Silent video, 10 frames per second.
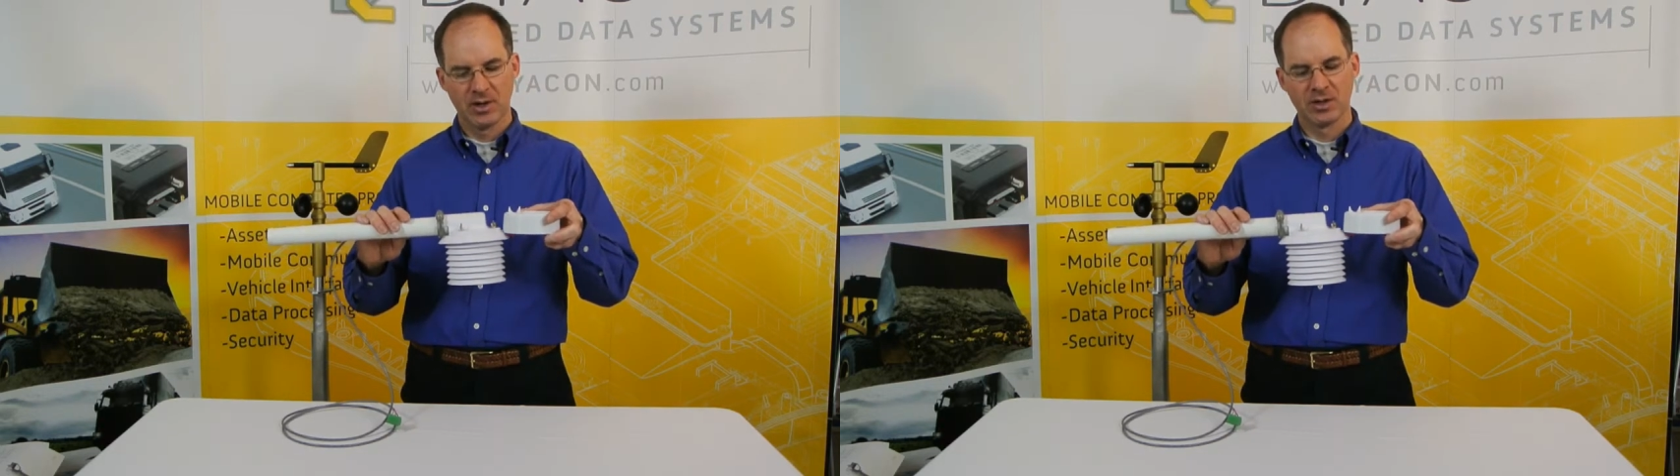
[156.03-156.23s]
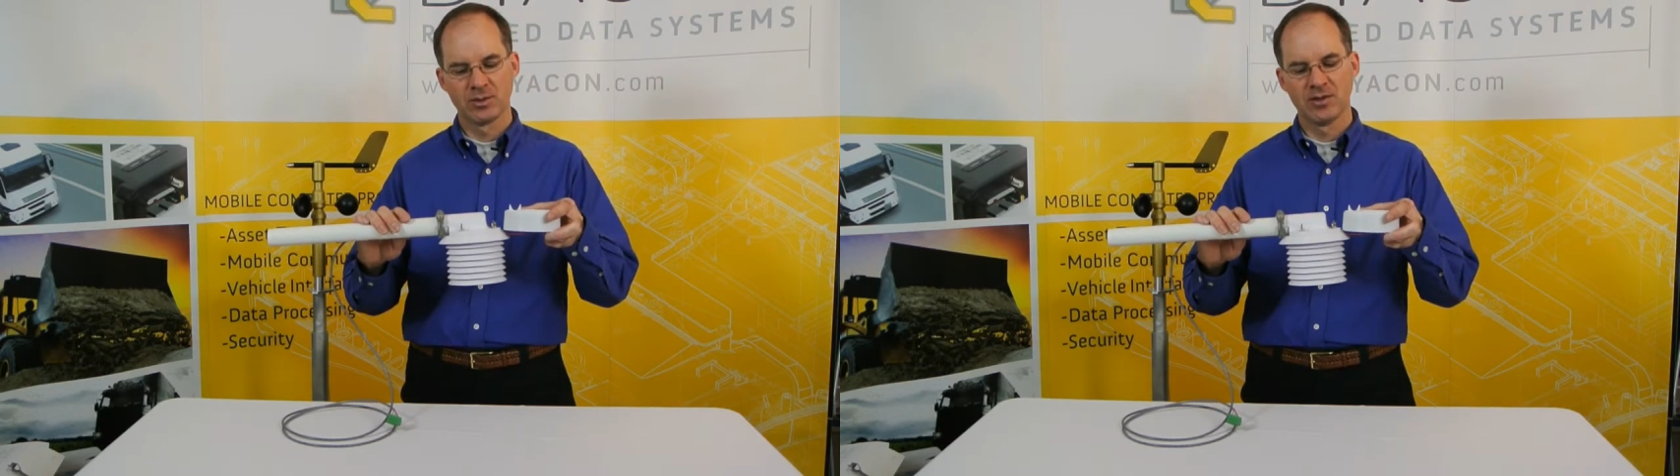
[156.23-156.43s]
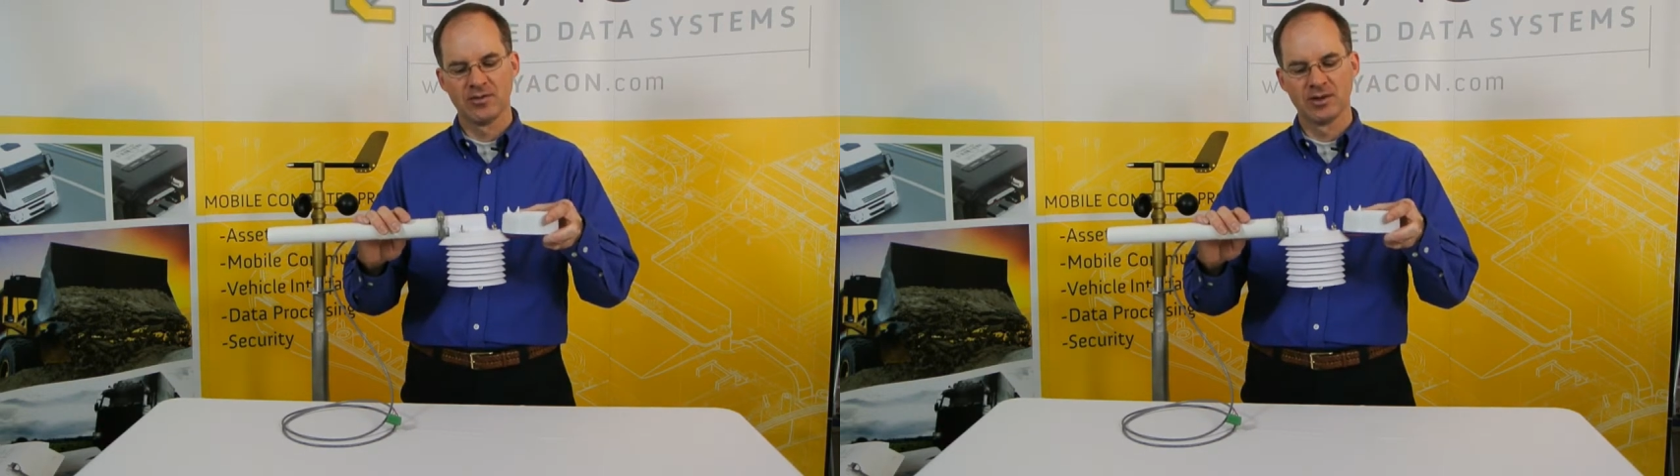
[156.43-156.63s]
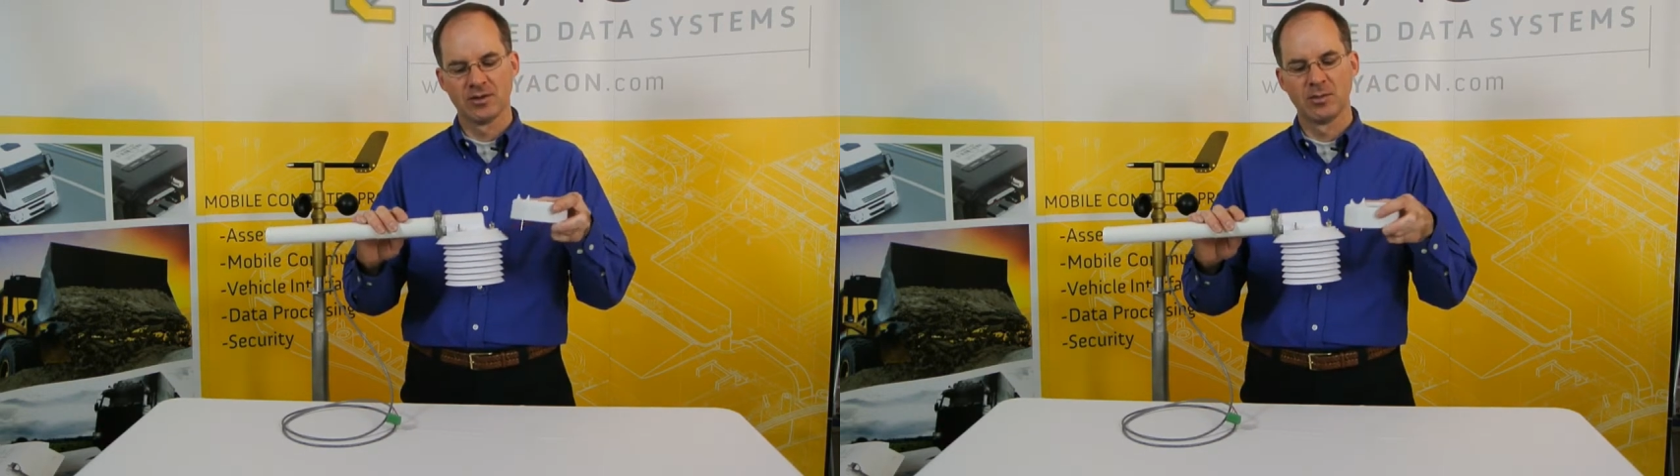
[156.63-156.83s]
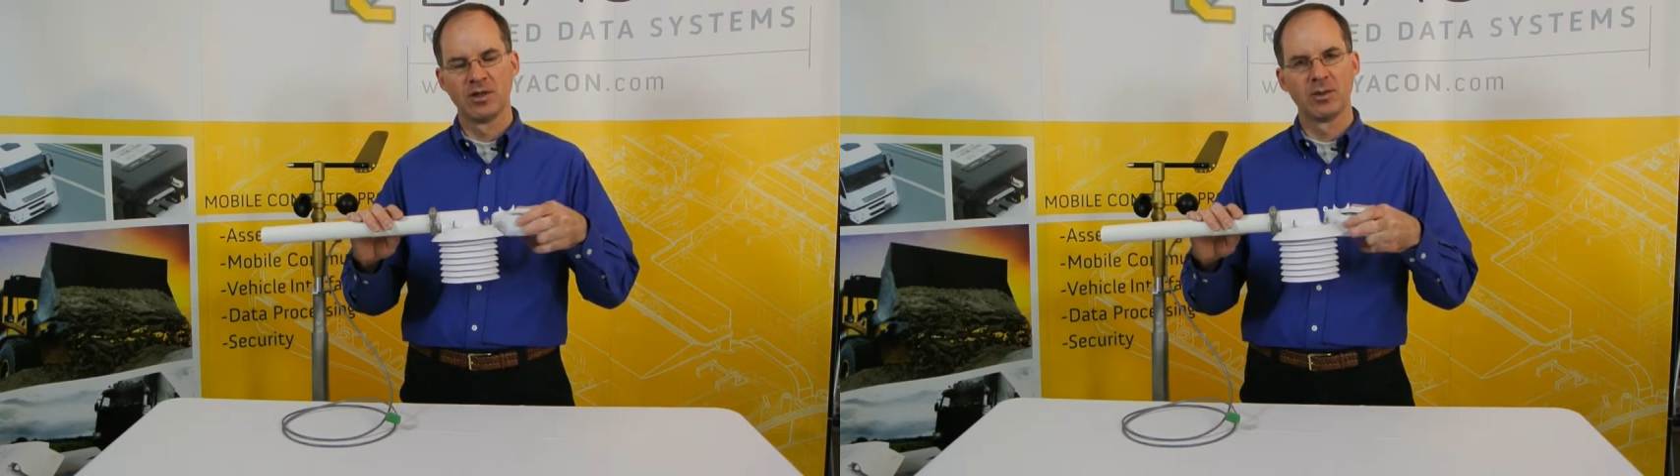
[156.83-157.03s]
module
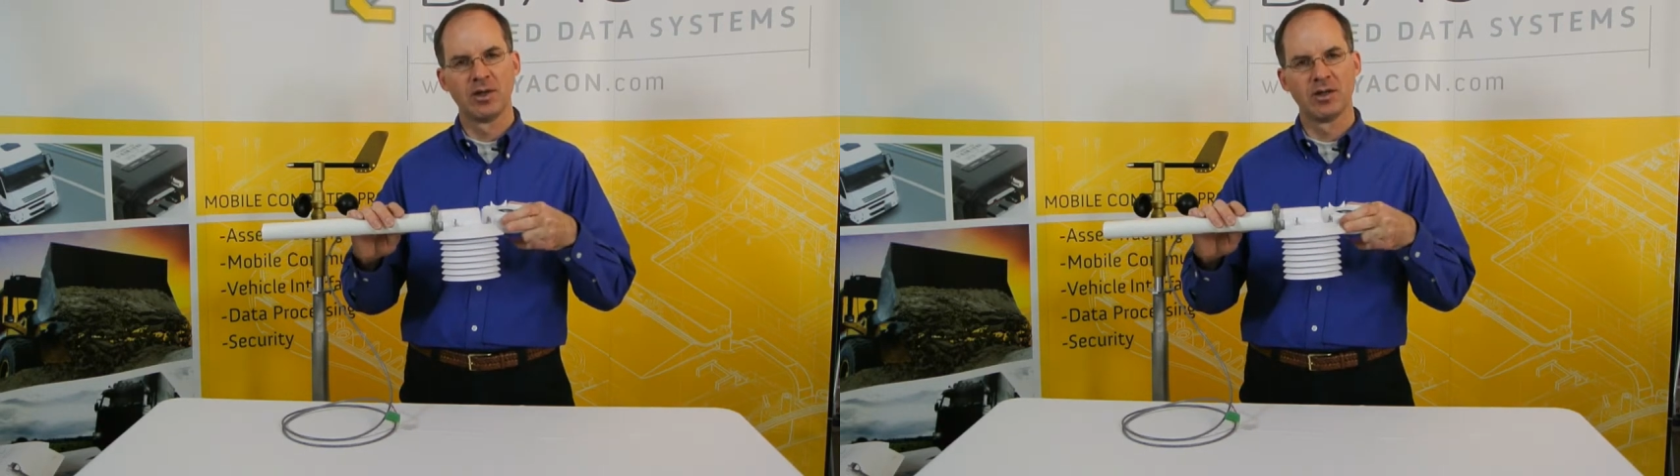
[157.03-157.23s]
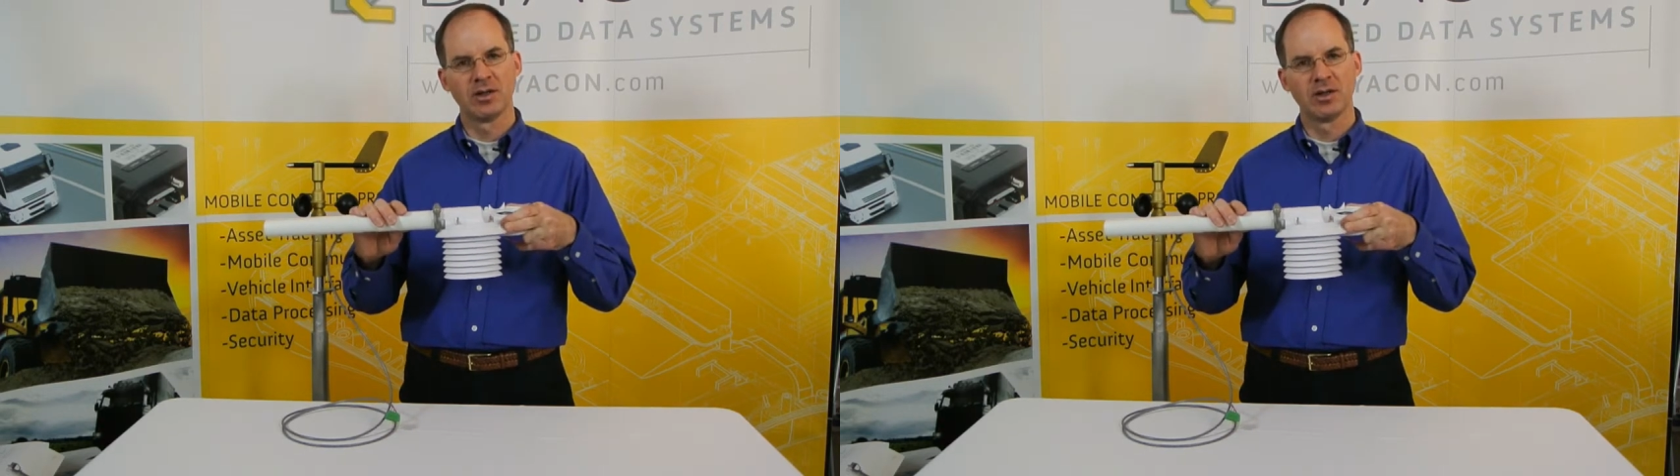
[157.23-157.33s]
fits in between